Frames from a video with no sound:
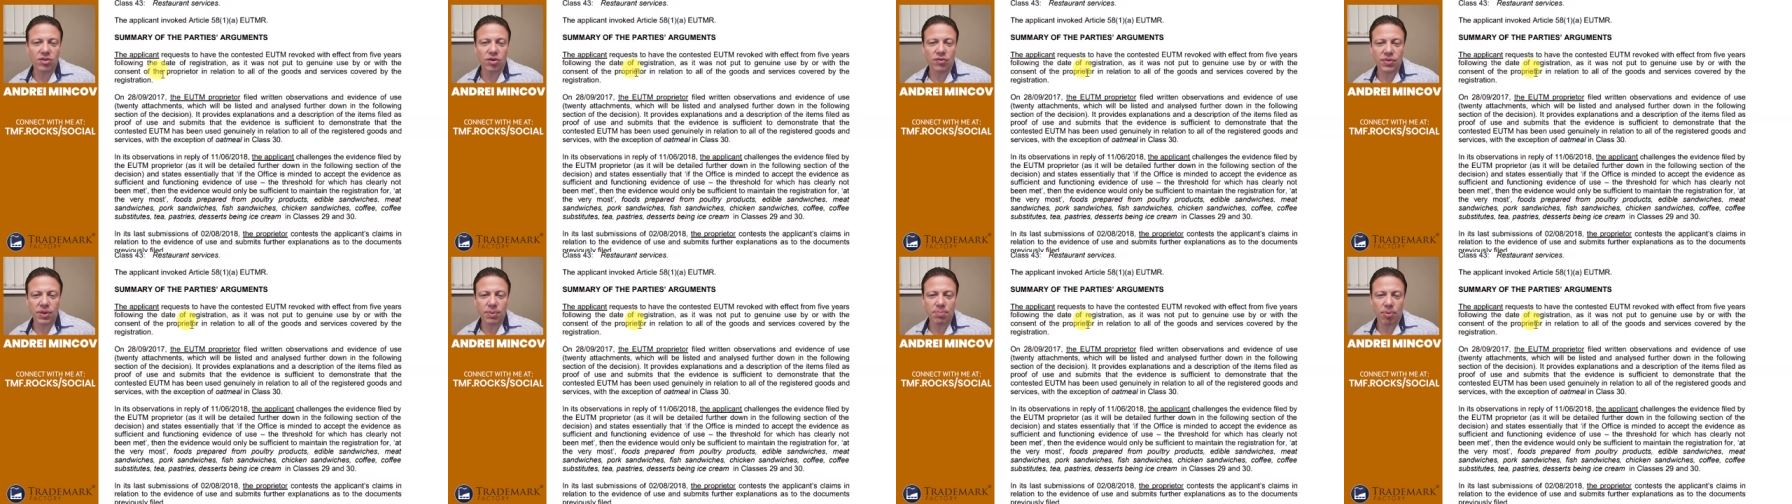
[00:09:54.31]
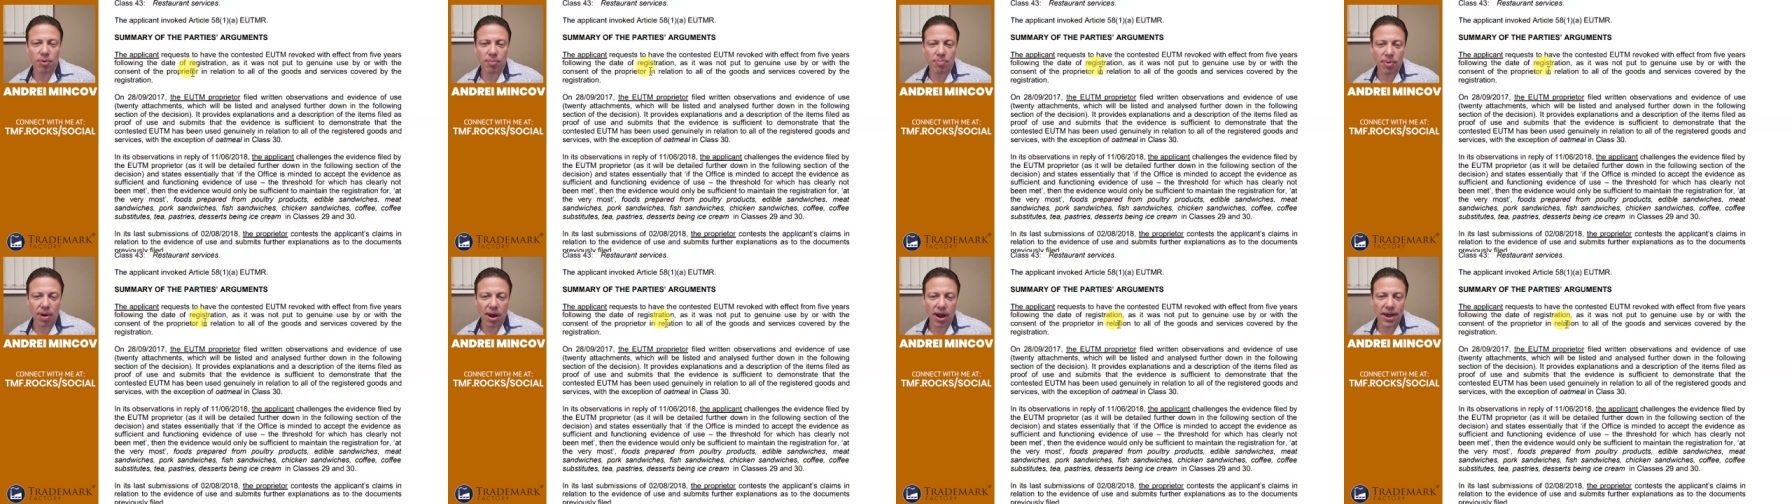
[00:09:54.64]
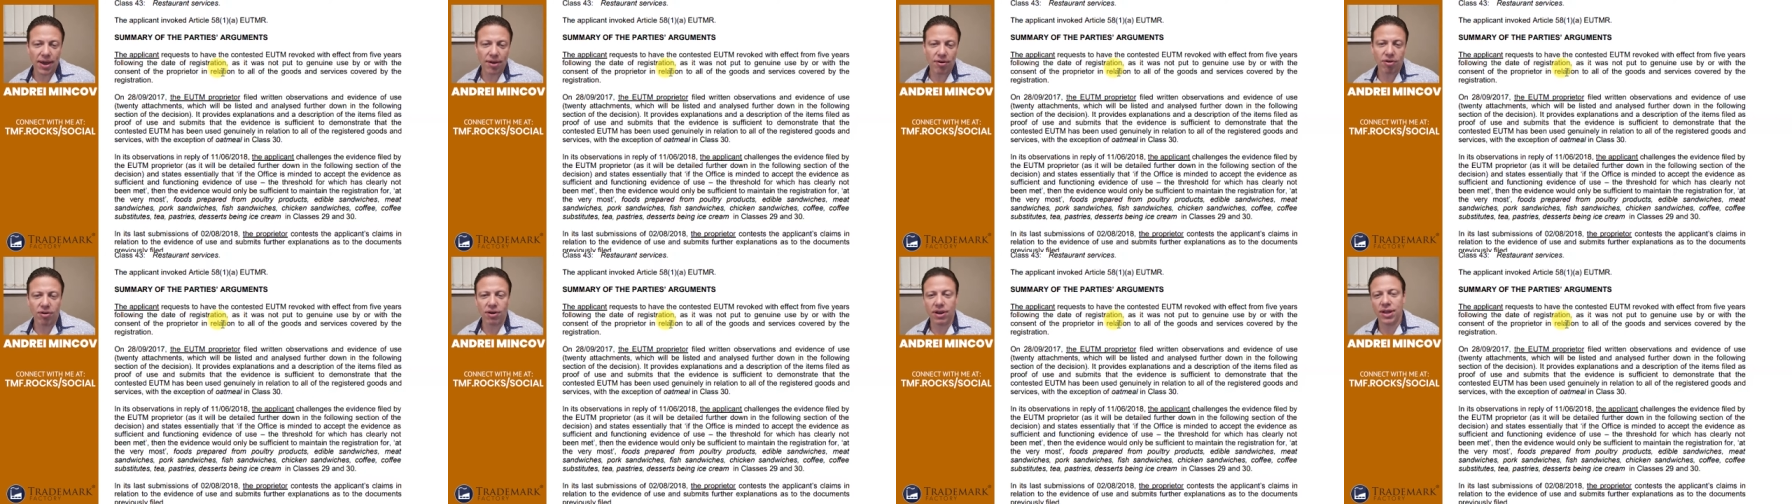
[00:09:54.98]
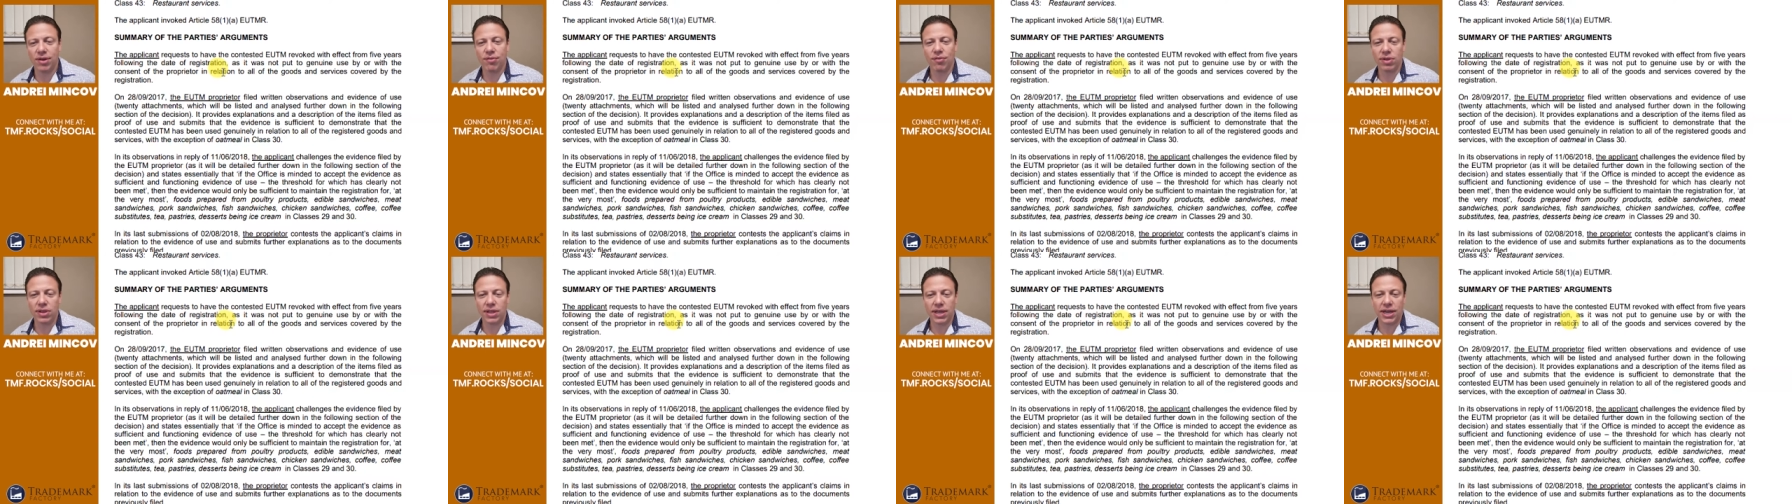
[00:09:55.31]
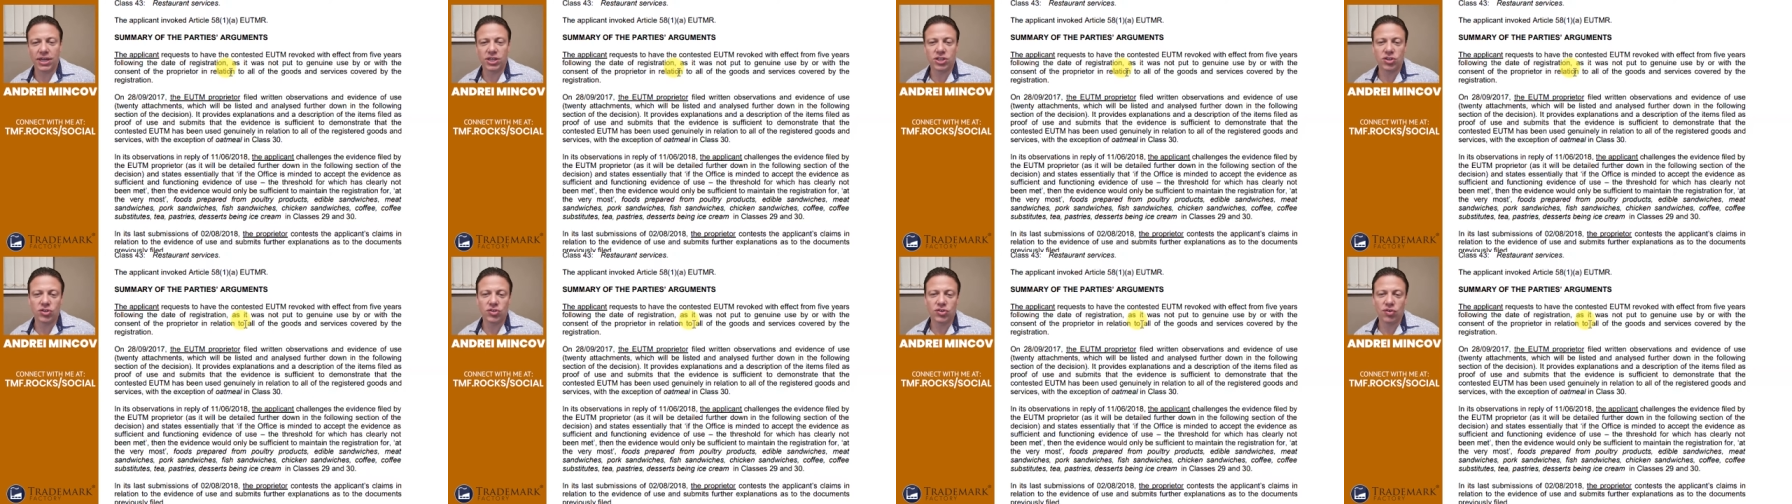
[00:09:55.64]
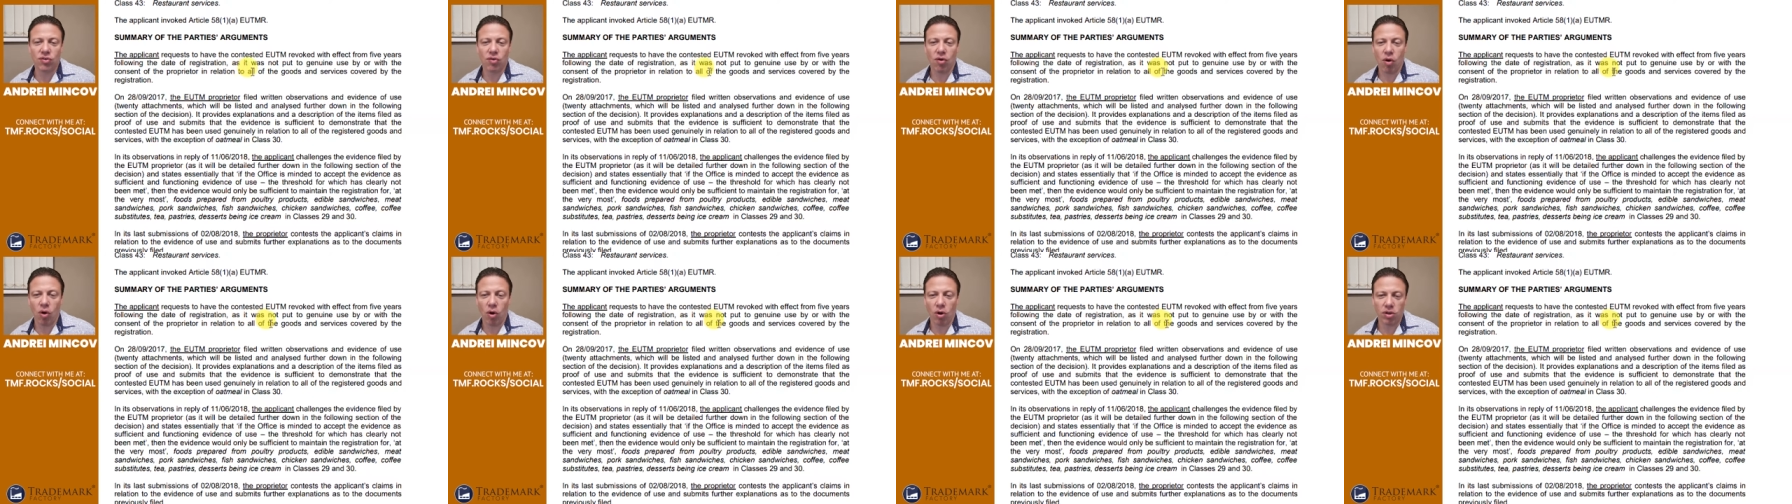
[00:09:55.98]
of the proprietor in relation to
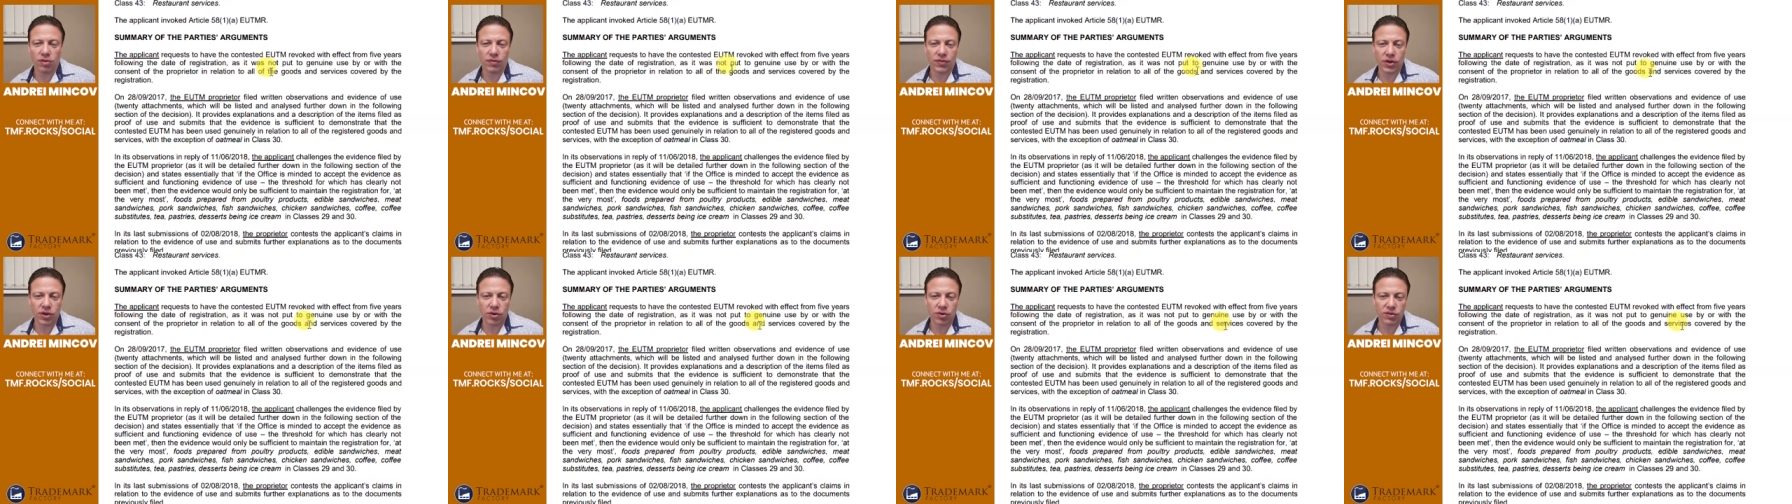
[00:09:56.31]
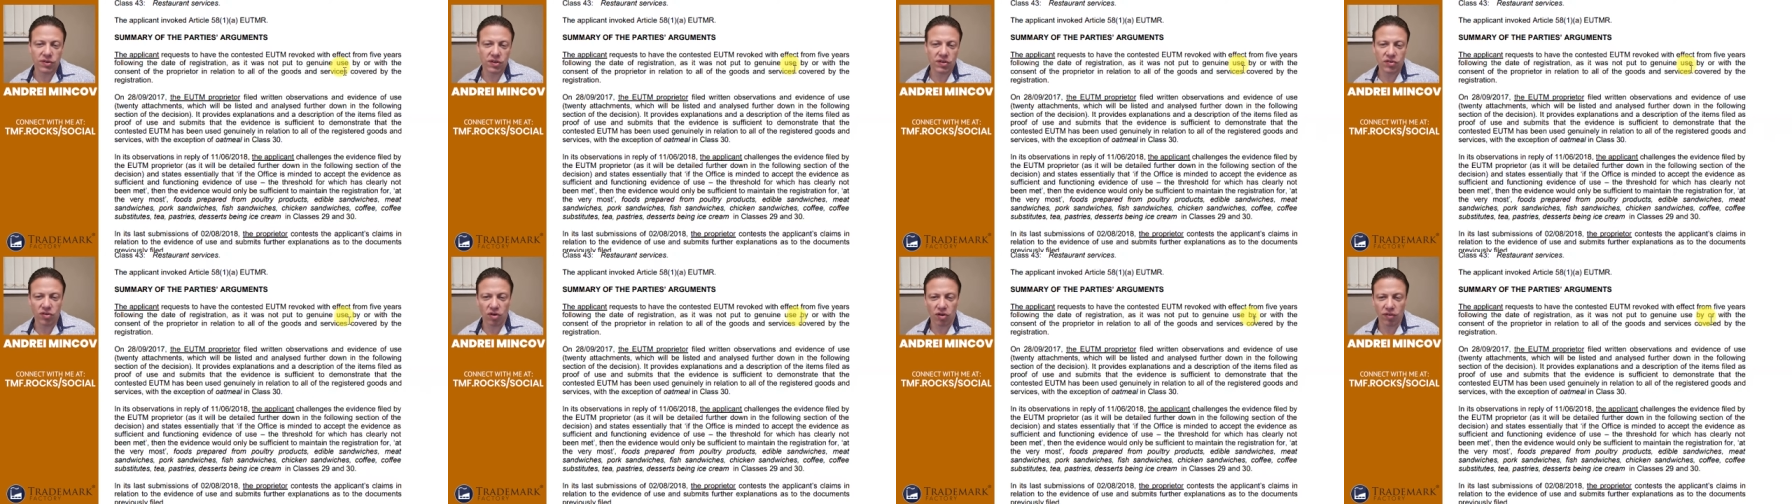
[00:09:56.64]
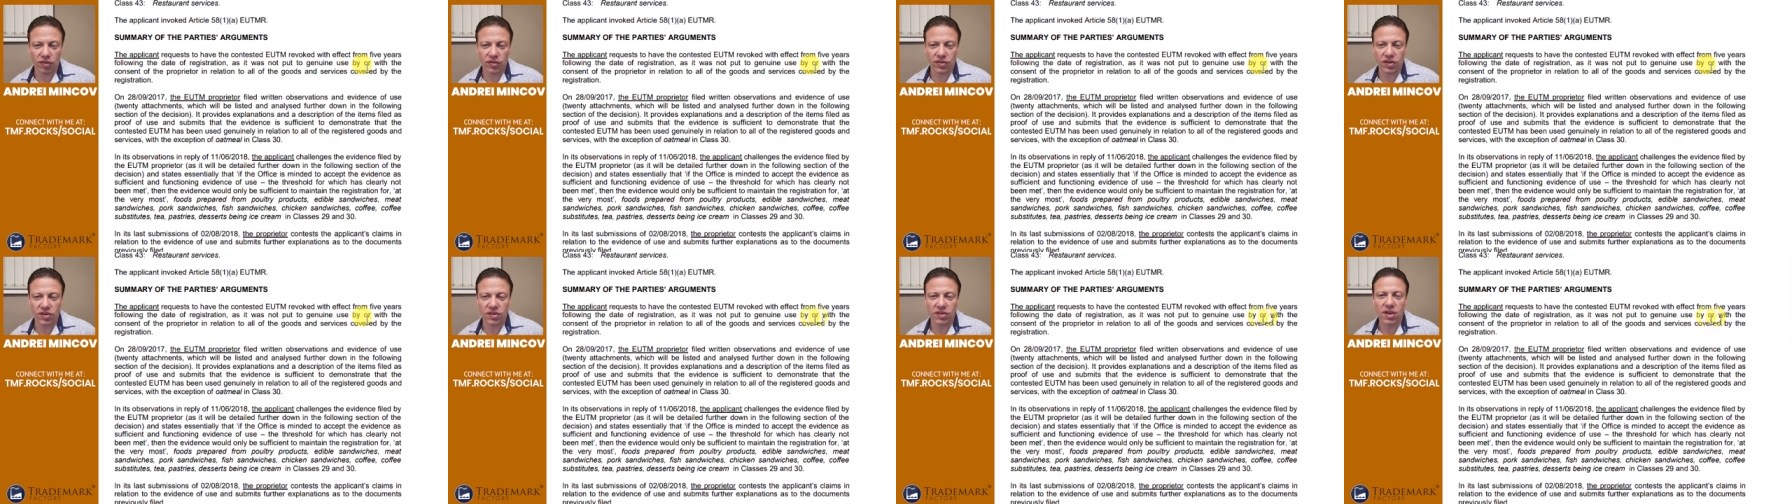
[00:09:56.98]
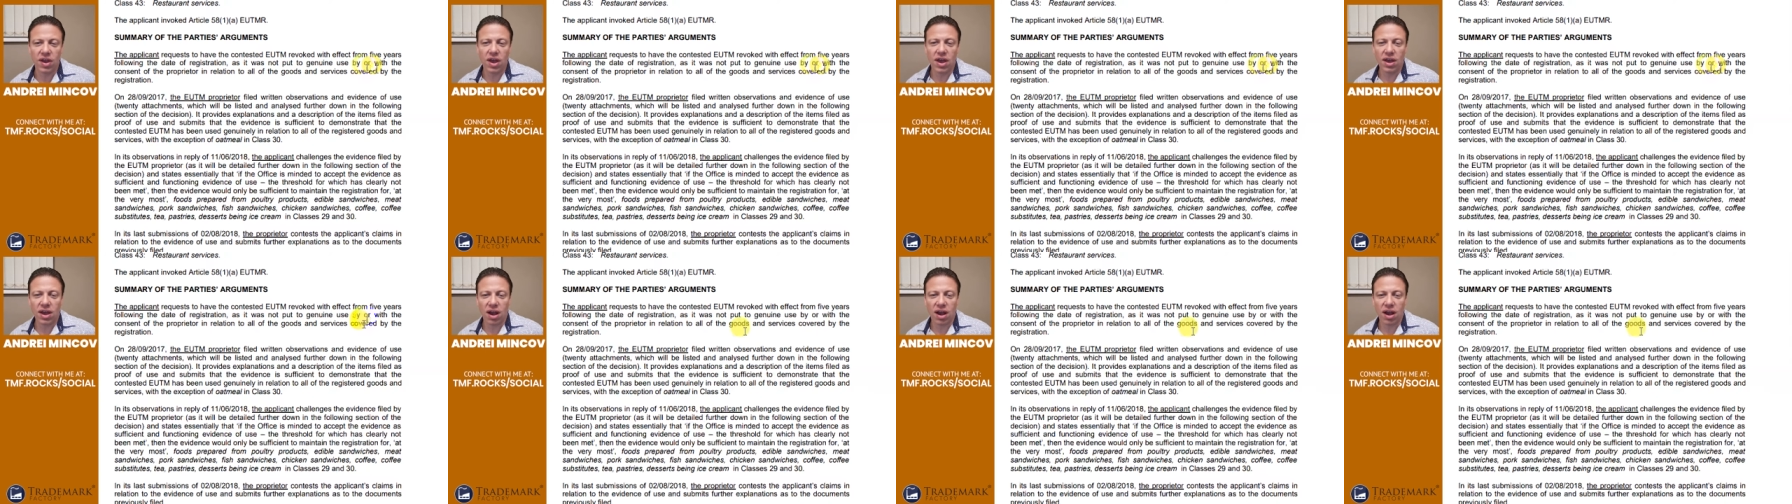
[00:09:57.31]
all of the goods and services